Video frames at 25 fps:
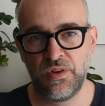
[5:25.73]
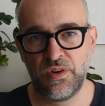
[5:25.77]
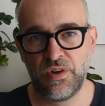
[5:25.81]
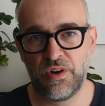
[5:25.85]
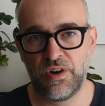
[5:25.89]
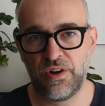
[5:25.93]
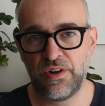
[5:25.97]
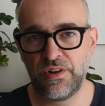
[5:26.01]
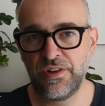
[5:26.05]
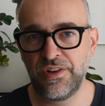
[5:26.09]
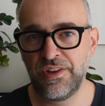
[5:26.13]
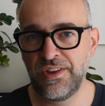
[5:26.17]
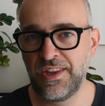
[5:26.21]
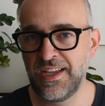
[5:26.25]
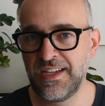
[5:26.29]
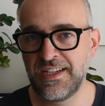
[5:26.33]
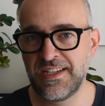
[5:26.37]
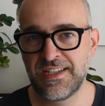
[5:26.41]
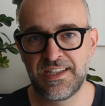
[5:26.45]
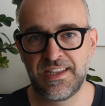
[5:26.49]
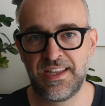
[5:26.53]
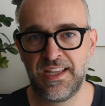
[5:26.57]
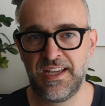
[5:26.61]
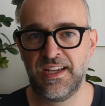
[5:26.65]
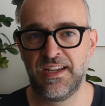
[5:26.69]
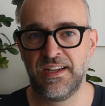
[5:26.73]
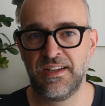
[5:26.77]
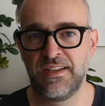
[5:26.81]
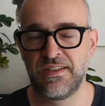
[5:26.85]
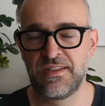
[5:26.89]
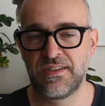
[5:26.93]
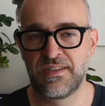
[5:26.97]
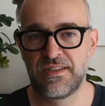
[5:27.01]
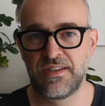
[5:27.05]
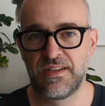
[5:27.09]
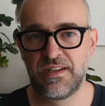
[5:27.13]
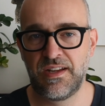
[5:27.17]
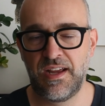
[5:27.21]
All of these
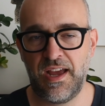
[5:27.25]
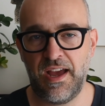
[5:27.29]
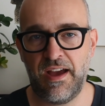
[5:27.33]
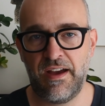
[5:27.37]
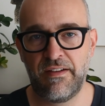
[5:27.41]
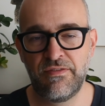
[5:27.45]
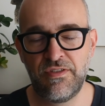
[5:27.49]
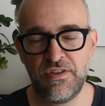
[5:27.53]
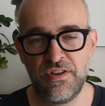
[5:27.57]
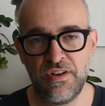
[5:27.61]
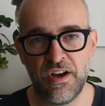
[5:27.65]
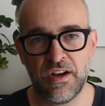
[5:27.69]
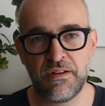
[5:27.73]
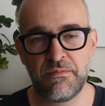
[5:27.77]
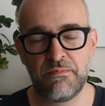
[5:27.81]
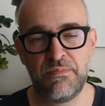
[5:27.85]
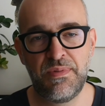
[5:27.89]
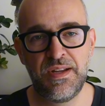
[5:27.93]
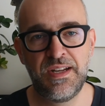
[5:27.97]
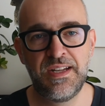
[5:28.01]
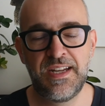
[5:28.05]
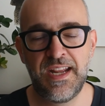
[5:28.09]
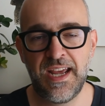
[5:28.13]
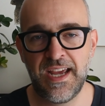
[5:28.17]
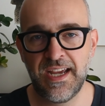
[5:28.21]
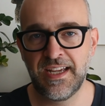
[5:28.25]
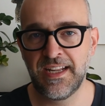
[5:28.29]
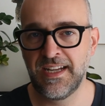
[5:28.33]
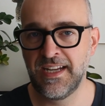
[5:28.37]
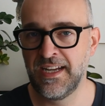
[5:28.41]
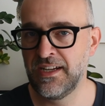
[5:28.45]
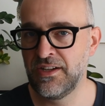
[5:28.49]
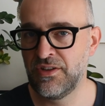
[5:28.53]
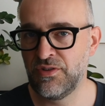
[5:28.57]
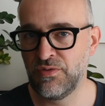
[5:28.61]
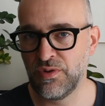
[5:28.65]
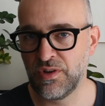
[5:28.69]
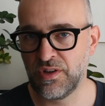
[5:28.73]
things have not been taken
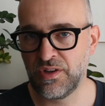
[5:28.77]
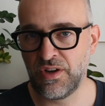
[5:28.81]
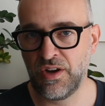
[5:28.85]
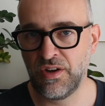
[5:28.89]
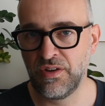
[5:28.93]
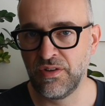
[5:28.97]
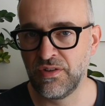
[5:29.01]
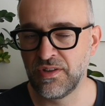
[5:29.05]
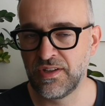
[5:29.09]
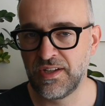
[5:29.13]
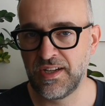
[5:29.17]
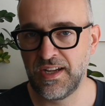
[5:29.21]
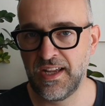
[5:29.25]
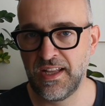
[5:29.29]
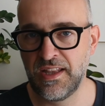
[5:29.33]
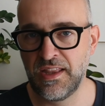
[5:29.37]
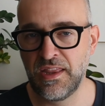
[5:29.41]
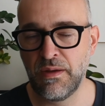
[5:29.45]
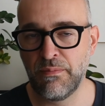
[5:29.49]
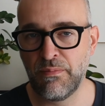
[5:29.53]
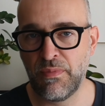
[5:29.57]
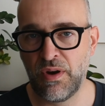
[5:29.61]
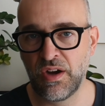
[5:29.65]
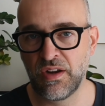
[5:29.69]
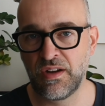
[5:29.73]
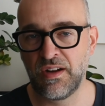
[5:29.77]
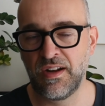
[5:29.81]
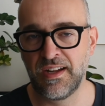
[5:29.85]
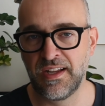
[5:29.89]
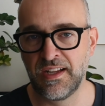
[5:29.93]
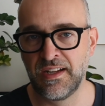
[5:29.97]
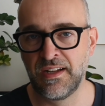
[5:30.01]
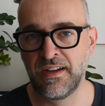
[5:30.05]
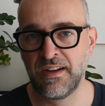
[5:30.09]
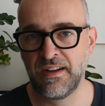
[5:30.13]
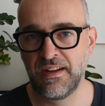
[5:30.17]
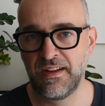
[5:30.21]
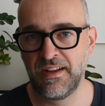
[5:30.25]
into account in the
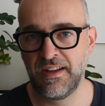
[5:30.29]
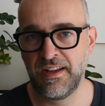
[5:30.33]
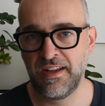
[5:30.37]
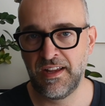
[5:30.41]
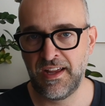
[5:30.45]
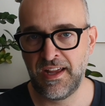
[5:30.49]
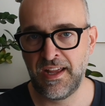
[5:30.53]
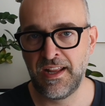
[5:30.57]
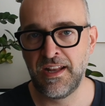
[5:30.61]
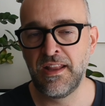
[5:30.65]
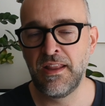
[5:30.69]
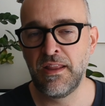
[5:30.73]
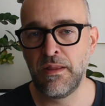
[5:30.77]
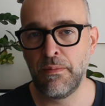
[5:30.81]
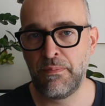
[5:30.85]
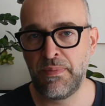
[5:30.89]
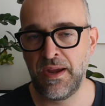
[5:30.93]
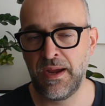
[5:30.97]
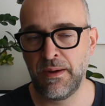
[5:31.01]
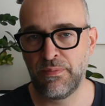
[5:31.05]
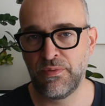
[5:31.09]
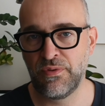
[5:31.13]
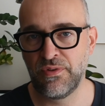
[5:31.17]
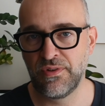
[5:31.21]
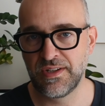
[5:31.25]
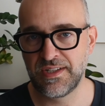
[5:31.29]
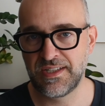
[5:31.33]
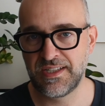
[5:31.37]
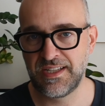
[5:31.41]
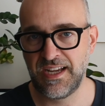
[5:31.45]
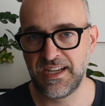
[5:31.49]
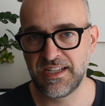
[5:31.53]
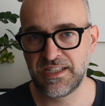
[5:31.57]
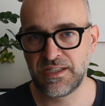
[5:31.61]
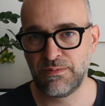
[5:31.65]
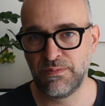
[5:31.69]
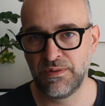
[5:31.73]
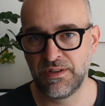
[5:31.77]
modeling, in the paper
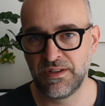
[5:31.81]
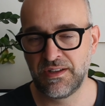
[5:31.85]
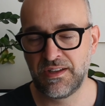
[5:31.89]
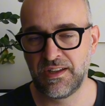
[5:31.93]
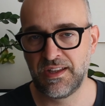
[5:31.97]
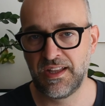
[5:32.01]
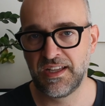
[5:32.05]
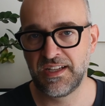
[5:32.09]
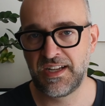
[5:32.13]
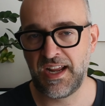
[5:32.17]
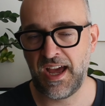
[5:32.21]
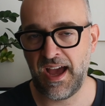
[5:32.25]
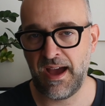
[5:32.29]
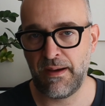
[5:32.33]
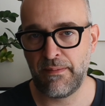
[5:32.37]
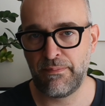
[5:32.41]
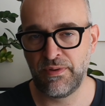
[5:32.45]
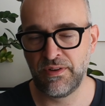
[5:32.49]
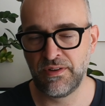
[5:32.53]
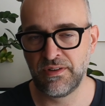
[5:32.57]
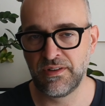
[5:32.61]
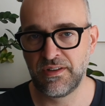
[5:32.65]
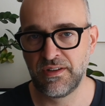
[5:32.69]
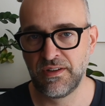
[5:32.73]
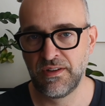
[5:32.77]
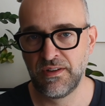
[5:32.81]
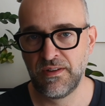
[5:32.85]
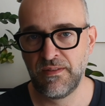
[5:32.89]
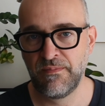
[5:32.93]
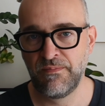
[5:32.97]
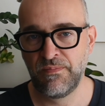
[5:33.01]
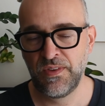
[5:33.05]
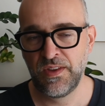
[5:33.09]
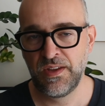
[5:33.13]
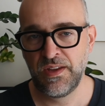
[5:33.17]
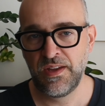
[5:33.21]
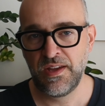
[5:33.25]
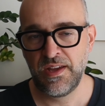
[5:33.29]
assessment that happened.
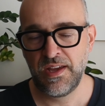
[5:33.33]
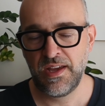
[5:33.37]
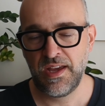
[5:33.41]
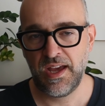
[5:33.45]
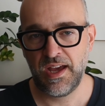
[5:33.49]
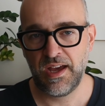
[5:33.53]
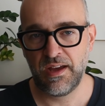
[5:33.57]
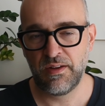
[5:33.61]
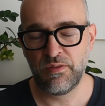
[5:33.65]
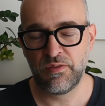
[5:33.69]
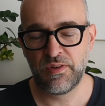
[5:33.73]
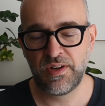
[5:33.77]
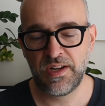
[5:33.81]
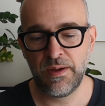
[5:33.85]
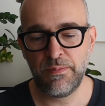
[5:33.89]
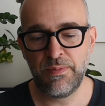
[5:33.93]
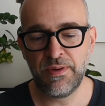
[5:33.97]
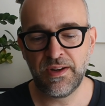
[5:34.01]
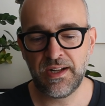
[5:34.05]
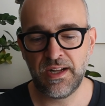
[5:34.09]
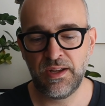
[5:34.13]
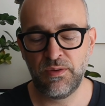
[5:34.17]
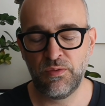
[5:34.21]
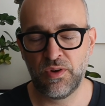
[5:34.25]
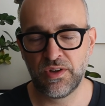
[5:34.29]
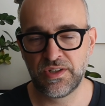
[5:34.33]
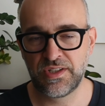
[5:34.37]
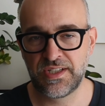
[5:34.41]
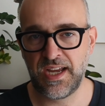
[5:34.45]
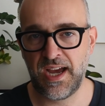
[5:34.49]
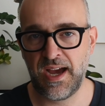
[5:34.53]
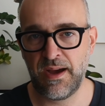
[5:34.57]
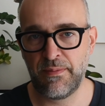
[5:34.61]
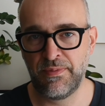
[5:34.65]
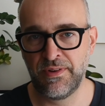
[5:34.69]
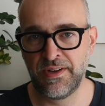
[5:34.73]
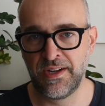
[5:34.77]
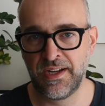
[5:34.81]
And typically what's
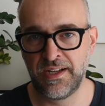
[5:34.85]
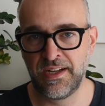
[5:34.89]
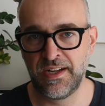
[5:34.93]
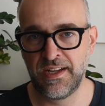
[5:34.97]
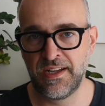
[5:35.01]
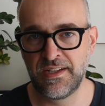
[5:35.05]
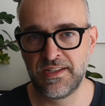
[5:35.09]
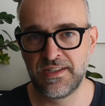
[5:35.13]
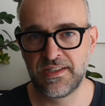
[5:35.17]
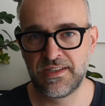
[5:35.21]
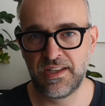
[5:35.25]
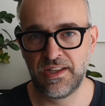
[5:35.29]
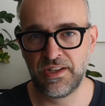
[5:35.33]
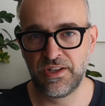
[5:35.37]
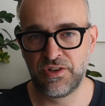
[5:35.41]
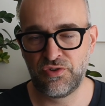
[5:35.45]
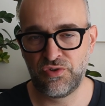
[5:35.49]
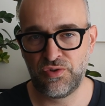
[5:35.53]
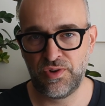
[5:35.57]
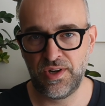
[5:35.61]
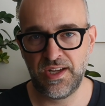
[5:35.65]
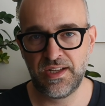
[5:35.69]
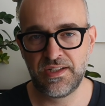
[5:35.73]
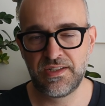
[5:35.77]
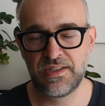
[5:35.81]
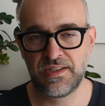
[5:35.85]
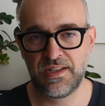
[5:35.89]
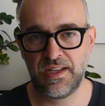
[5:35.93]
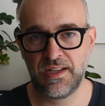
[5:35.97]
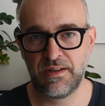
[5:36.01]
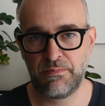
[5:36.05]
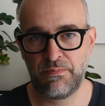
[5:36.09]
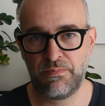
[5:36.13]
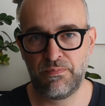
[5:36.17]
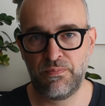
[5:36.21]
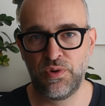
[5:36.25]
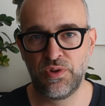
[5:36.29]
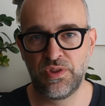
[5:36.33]
happening is the trades that
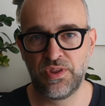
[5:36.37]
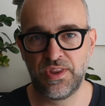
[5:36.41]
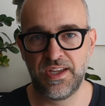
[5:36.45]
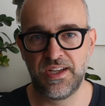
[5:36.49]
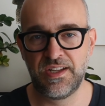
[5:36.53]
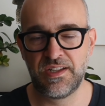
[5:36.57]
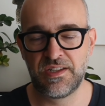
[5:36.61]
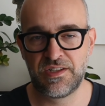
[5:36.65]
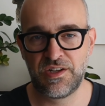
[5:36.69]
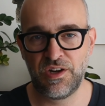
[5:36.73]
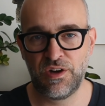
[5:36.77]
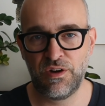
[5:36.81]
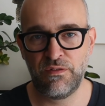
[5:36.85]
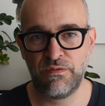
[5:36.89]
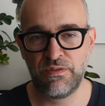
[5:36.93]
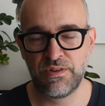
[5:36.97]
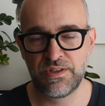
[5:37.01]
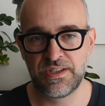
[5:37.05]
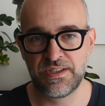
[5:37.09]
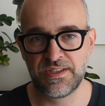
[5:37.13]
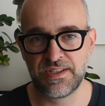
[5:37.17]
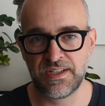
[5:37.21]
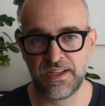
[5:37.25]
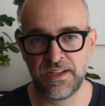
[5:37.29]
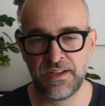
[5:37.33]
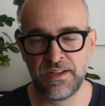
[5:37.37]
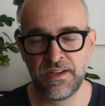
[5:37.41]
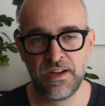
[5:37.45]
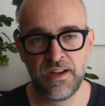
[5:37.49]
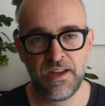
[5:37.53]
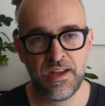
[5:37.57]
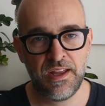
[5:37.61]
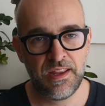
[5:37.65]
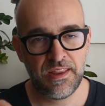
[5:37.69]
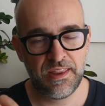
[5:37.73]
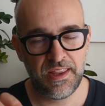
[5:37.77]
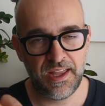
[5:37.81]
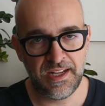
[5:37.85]
put these services in,
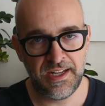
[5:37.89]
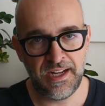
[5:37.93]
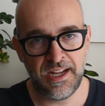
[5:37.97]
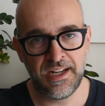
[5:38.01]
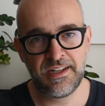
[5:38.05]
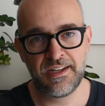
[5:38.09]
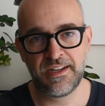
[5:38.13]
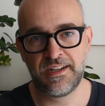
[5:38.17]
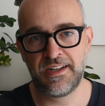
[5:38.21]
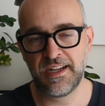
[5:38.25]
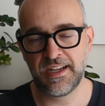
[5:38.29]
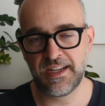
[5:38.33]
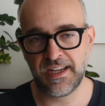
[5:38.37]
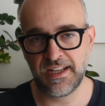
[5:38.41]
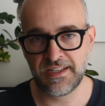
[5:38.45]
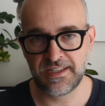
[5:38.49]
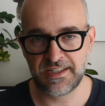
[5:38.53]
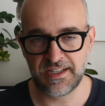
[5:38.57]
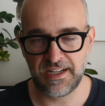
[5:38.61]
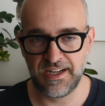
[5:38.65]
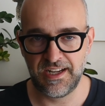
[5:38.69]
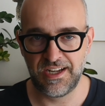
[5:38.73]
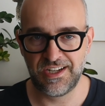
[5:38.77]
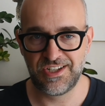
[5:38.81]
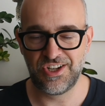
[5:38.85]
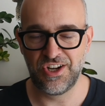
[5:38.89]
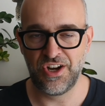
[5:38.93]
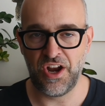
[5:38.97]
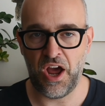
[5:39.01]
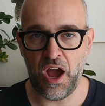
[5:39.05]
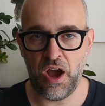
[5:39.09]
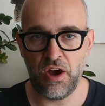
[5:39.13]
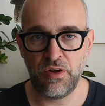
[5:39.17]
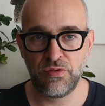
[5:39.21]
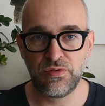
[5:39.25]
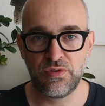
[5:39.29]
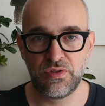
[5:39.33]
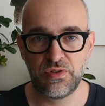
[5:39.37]
they need to take insulation
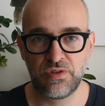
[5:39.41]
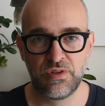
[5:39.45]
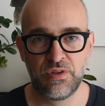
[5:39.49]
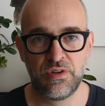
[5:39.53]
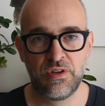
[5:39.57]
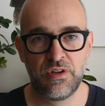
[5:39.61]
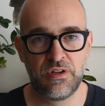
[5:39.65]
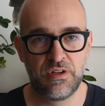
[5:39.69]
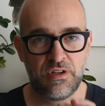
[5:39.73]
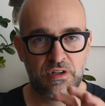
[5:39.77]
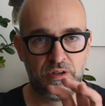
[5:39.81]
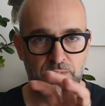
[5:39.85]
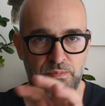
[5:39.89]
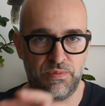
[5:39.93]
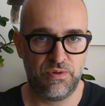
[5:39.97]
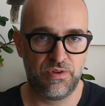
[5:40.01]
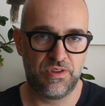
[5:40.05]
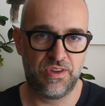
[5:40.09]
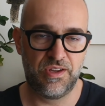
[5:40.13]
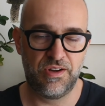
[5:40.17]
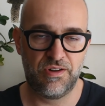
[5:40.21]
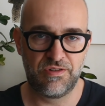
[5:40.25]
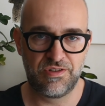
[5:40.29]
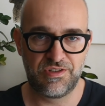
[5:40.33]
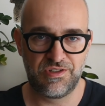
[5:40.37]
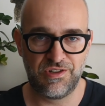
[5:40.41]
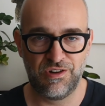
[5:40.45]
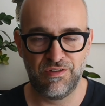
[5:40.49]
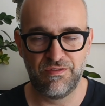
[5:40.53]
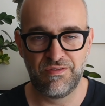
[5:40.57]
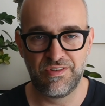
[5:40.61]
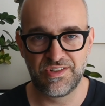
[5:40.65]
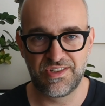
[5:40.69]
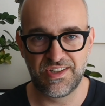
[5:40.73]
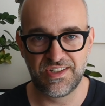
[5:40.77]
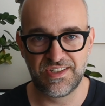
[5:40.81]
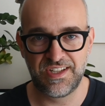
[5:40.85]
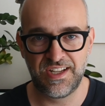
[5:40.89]
out to put their
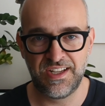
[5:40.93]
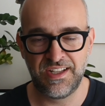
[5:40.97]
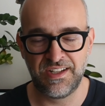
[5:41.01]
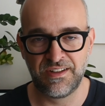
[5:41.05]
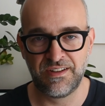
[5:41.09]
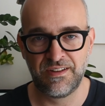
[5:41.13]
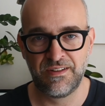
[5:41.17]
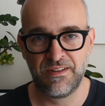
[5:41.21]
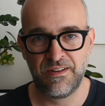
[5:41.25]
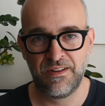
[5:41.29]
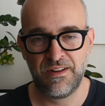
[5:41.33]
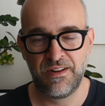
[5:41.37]
services in.